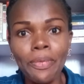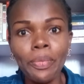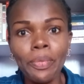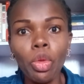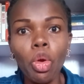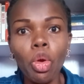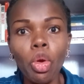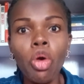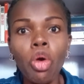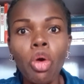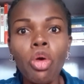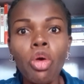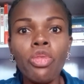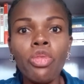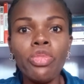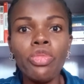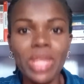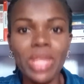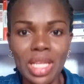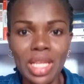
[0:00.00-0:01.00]

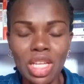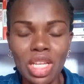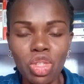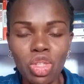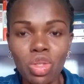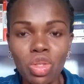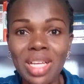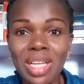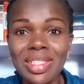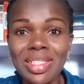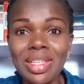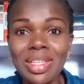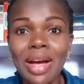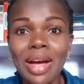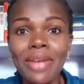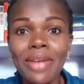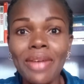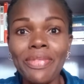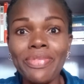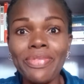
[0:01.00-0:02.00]
of the nation, that still
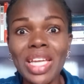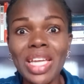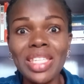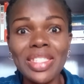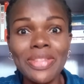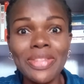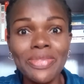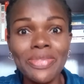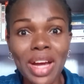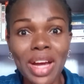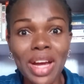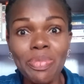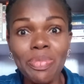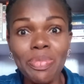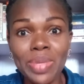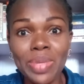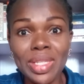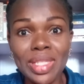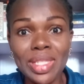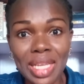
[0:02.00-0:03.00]
have
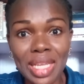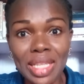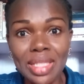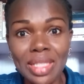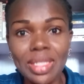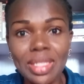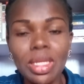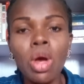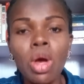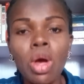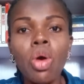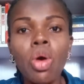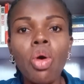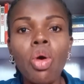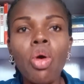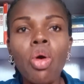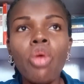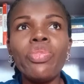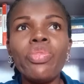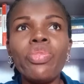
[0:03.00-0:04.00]
95%
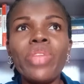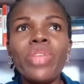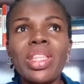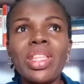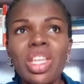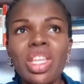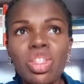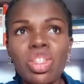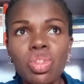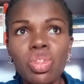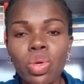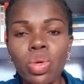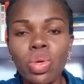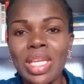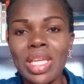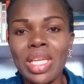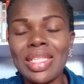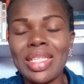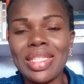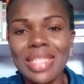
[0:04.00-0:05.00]
of the nation
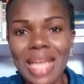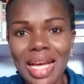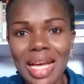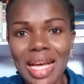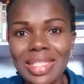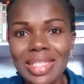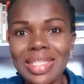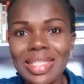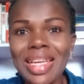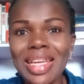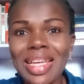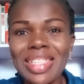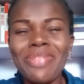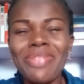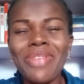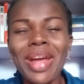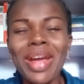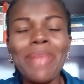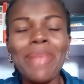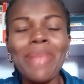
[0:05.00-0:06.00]
intact,
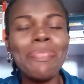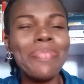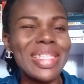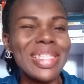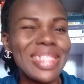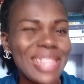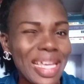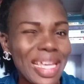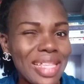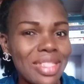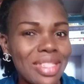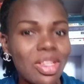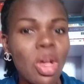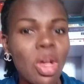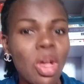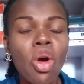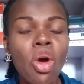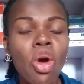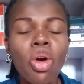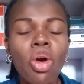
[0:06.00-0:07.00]
95%
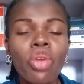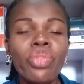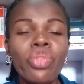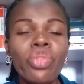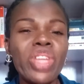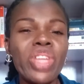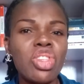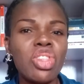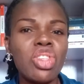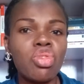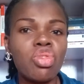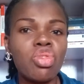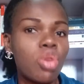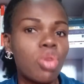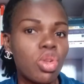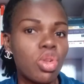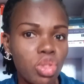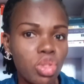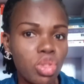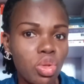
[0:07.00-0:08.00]
of their
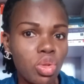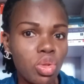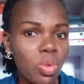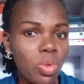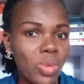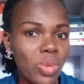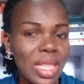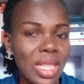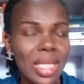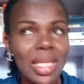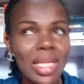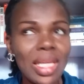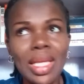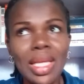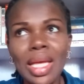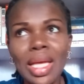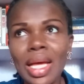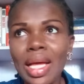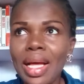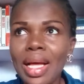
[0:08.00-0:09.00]
structure, not really
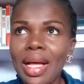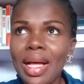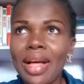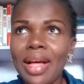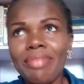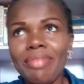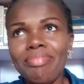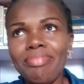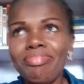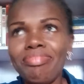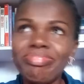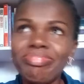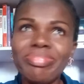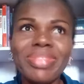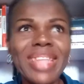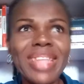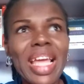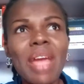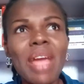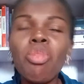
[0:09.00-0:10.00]

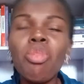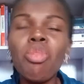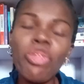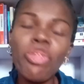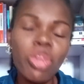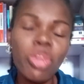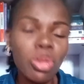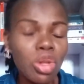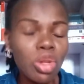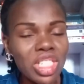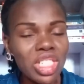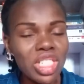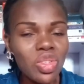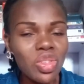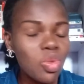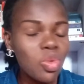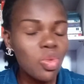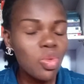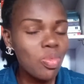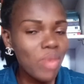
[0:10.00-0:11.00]
their
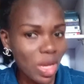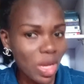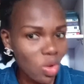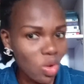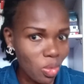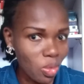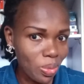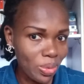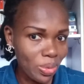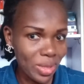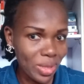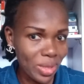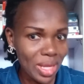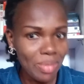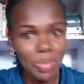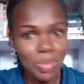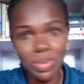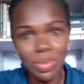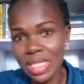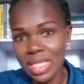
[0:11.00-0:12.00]
morphological makeup, let me
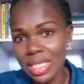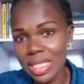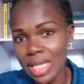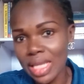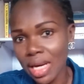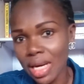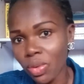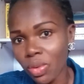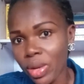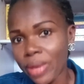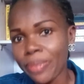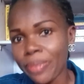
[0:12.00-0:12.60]
put it that way,